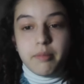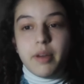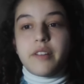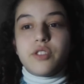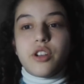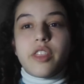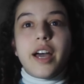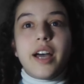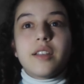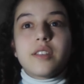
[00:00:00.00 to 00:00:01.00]
after
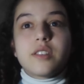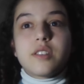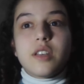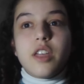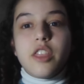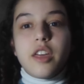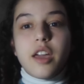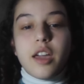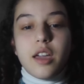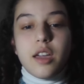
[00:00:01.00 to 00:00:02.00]
that,
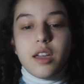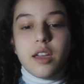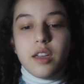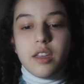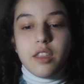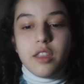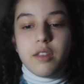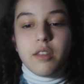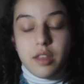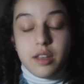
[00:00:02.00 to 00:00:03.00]
the
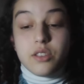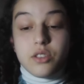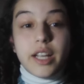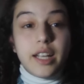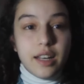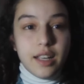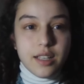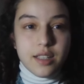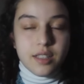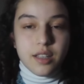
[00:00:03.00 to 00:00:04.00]

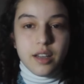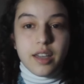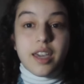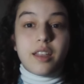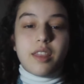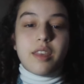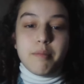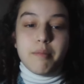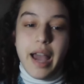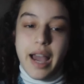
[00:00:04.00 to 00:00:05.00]
Israelis kicked
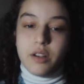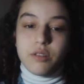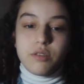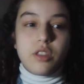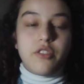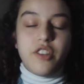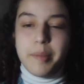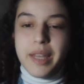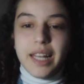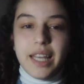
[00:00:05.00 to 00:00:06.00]
them out. The
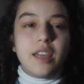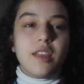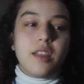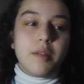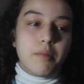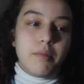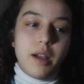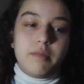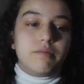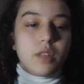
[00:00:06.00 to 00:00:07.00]
family,
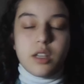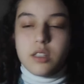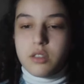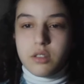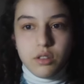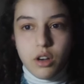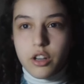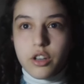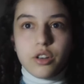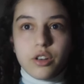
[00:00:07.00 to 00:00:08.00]
his
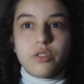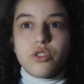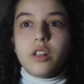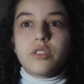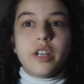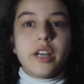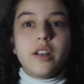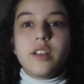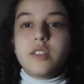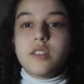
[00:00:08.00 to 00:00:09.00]
younger
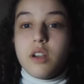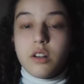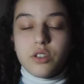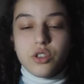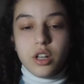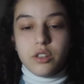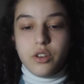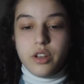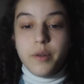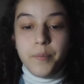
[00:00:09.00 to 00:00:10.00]
children, his young
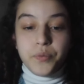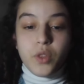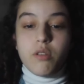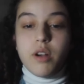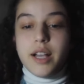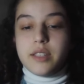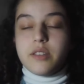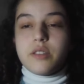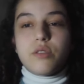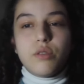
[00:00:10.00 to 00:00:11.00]
children, who
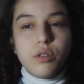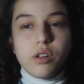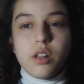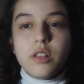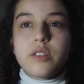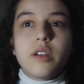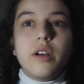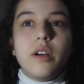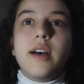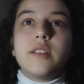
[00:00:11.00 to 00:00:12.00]
has schools,
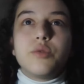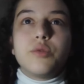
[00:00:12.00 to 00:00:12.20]
and